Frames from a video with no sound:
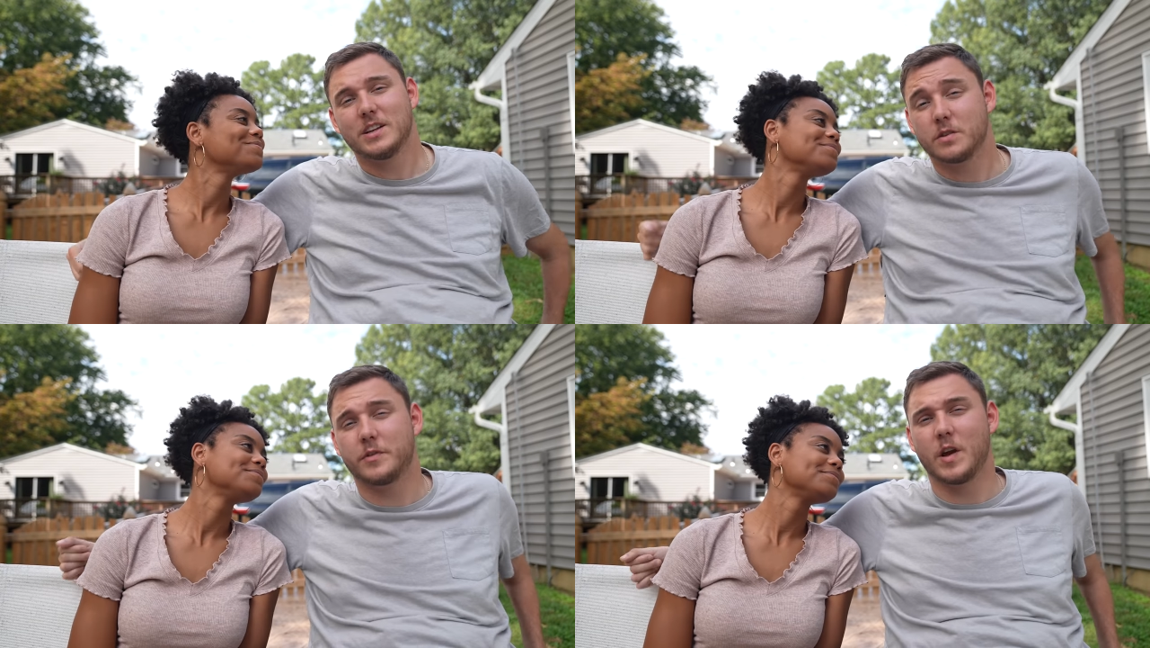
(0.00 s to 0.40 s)
Speaker 1: Yeah. So,
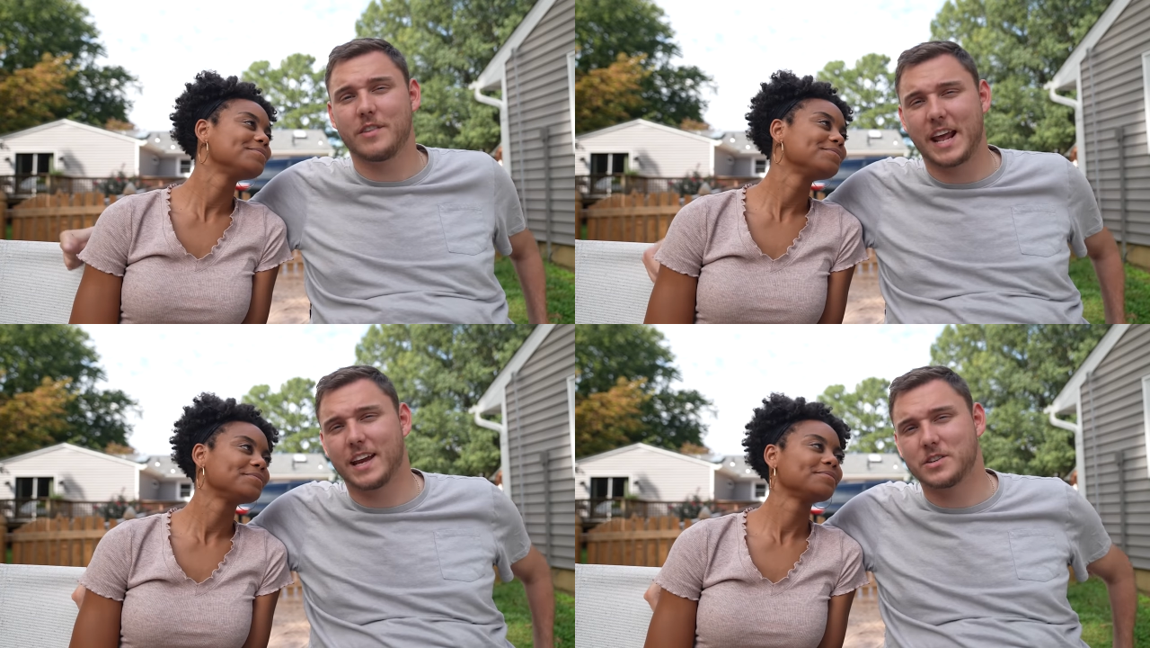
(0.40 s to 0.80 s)
if you have an
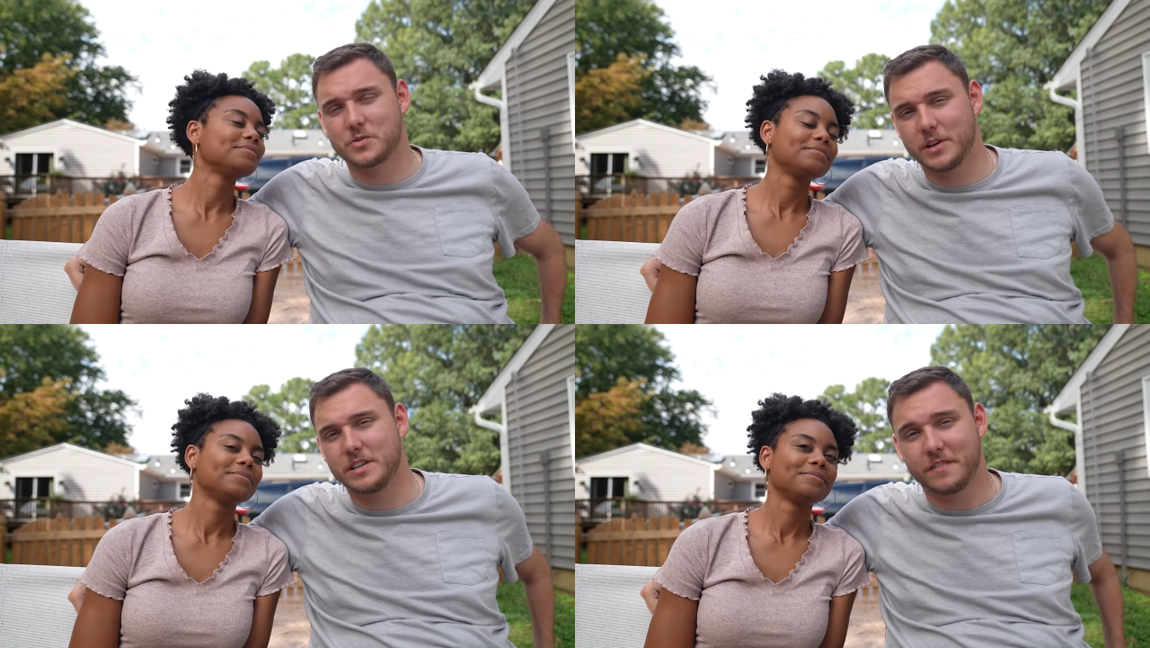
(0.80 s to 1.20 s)

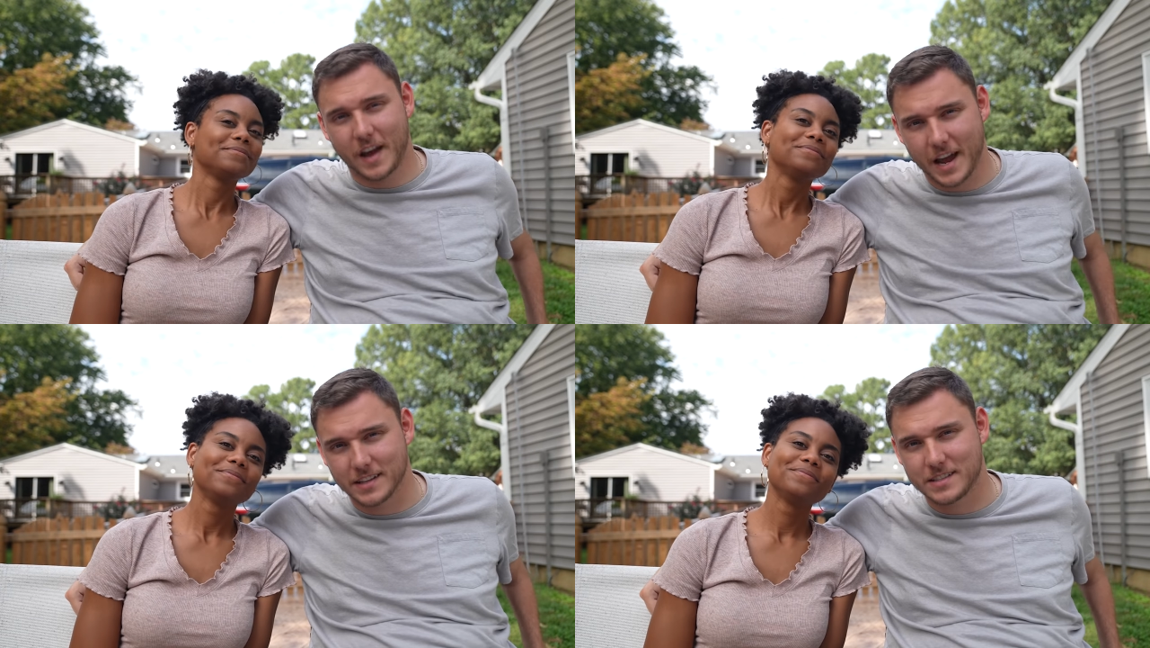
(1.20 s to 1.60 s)
Android
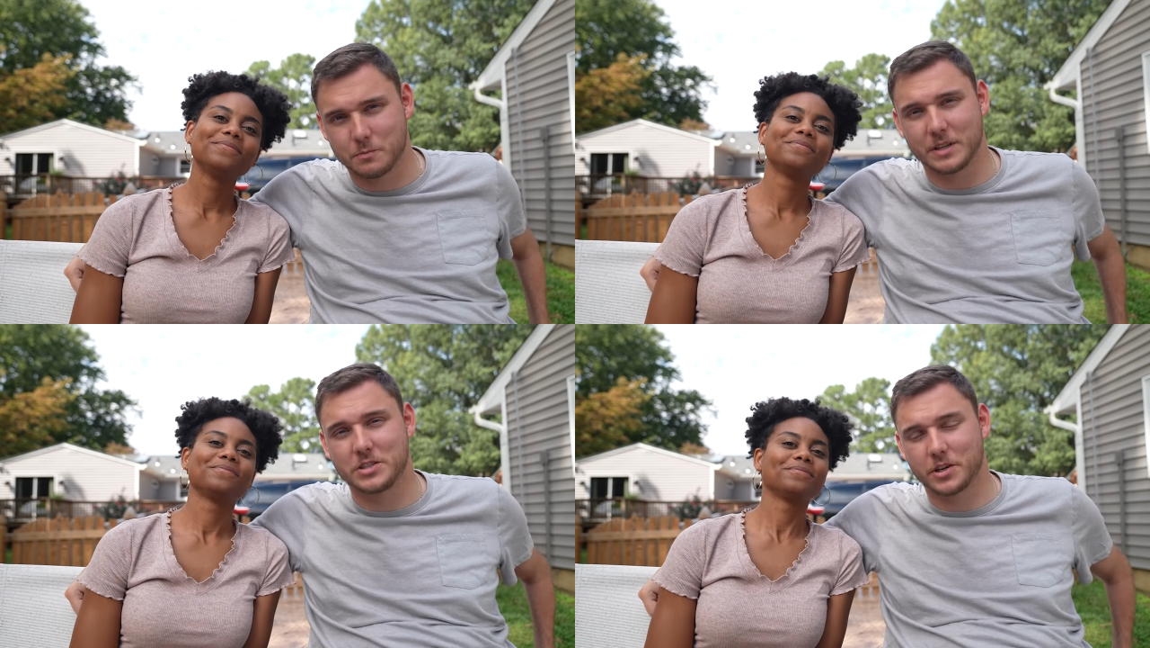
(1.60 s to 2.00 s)
device, be
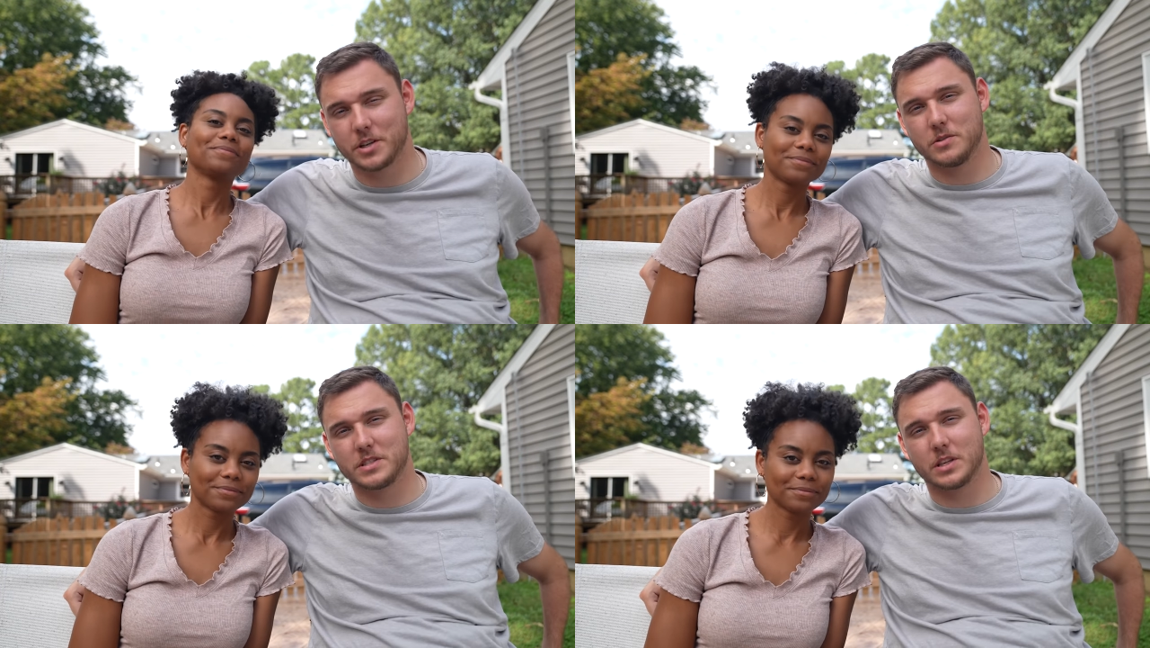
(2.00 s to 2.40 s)
sure to
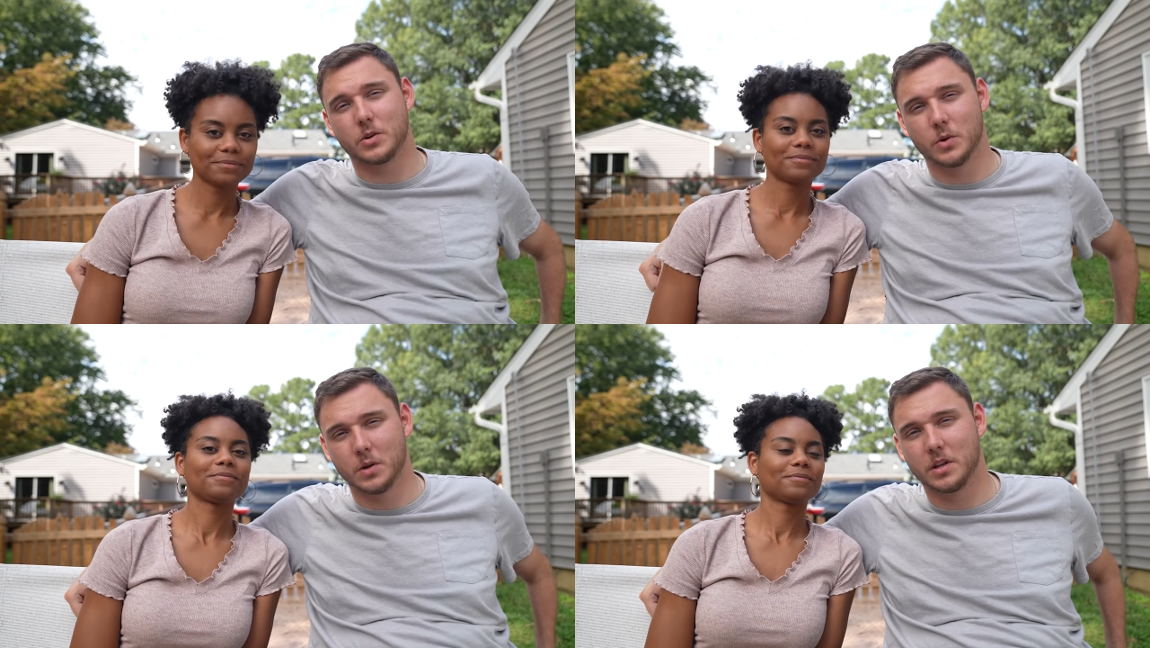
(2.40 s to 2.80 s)
use the
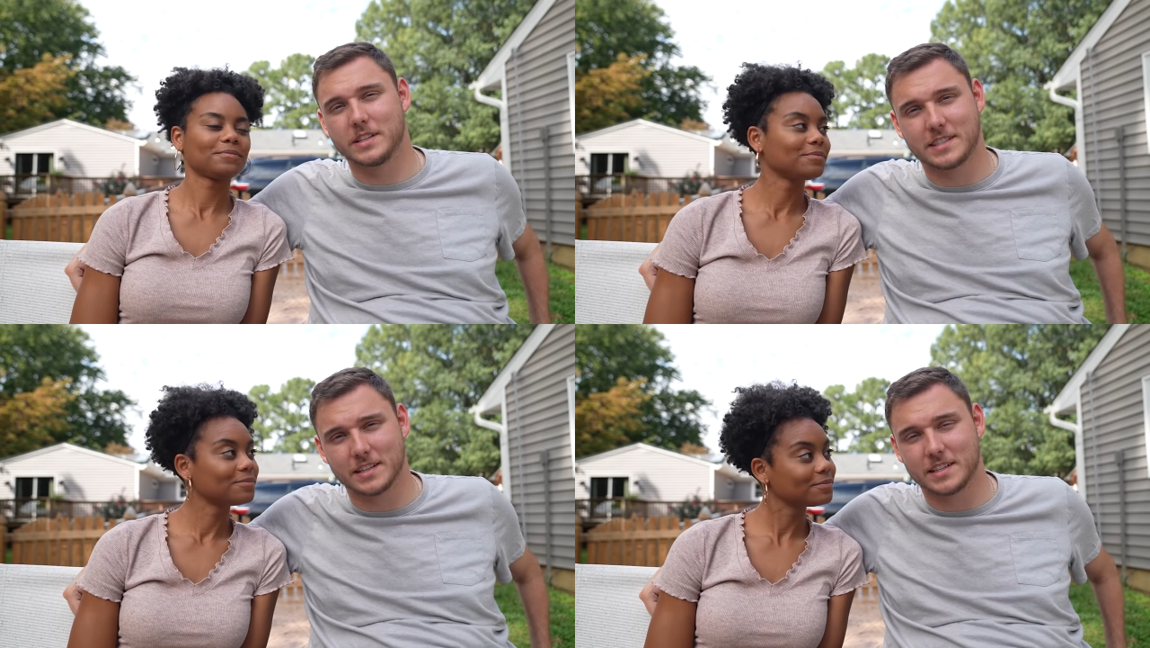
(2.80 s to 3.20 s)
Google
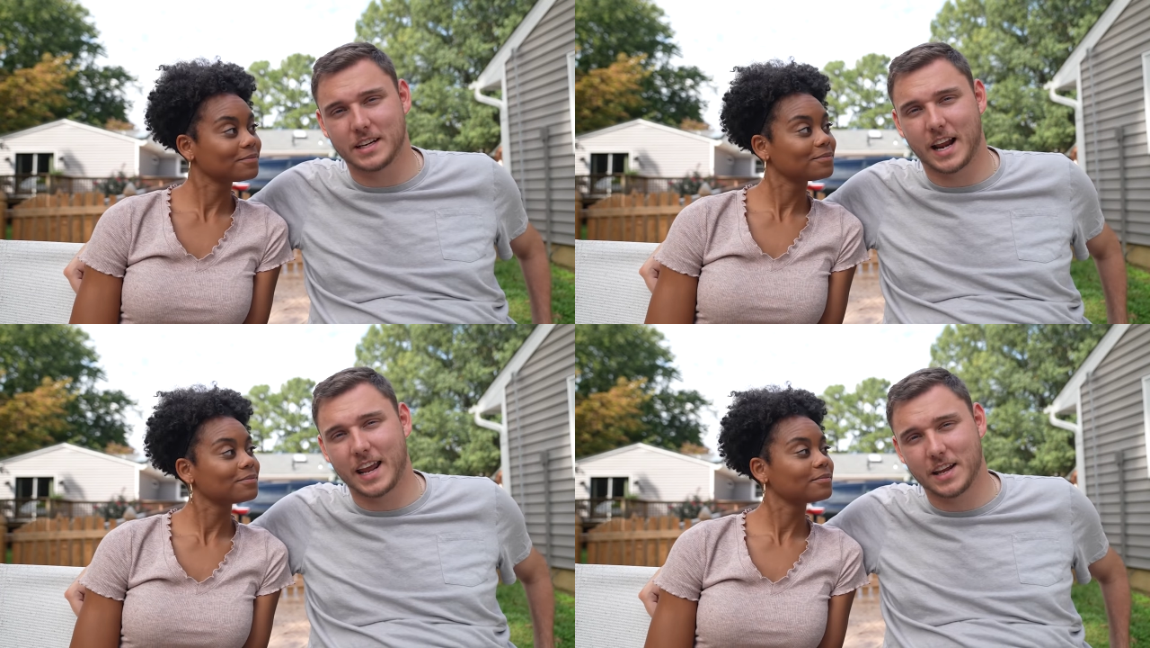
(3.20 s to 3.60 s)
Assistant
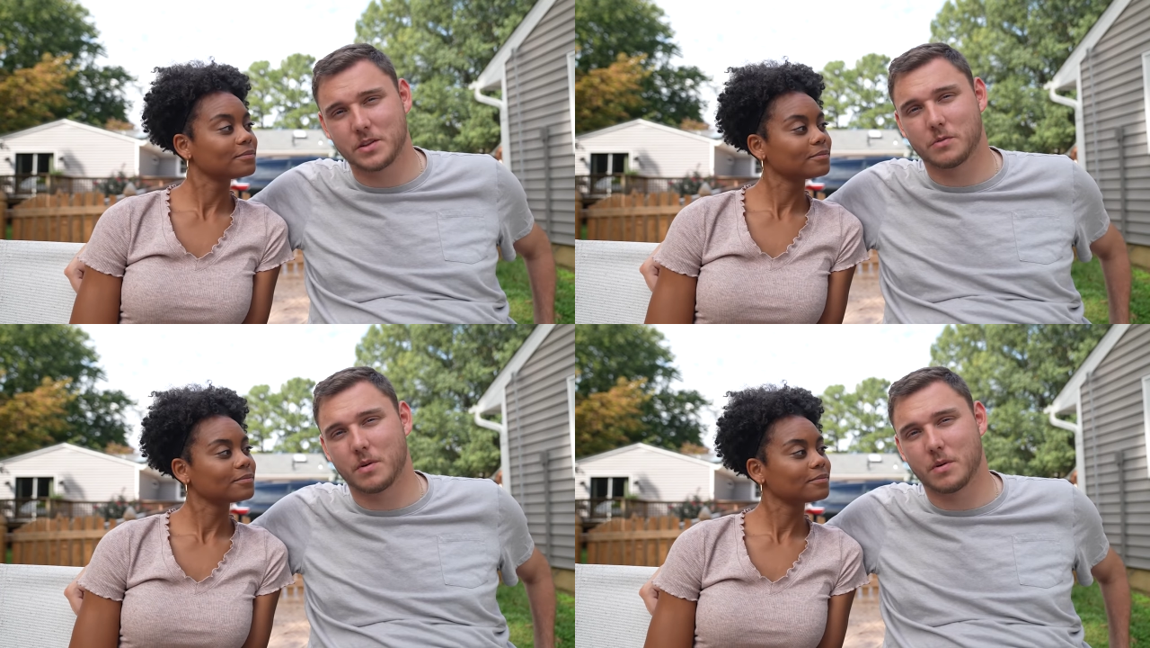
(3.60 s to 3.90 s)
and the